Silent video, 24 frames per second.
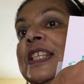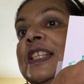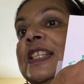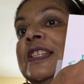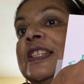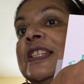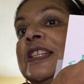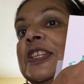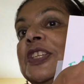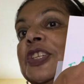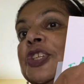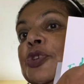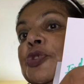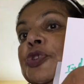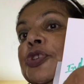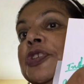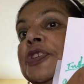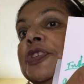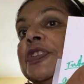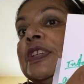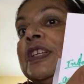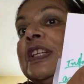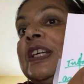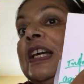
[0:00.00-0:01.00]

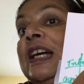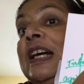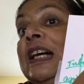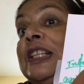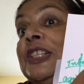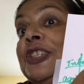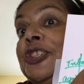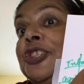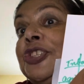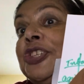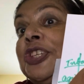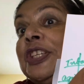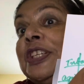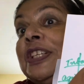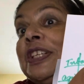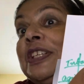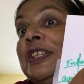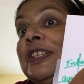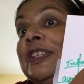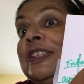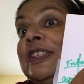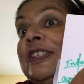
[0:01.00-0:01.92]
institution, culture,